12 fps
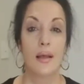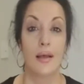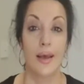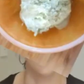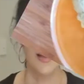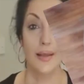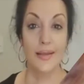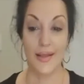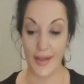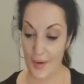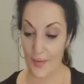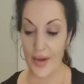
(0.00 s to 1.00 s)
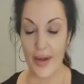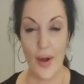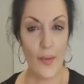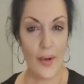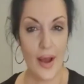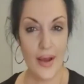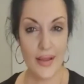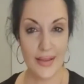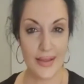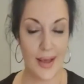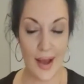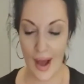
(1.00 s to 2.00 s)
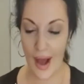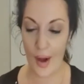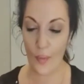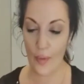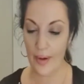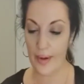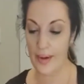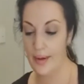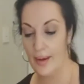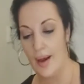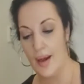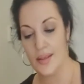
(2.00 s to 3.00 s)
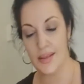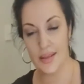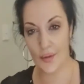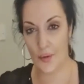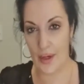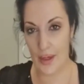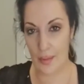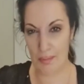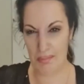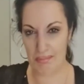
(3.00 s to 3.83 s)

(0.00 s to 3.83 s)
And here we go, guys. Our ice cream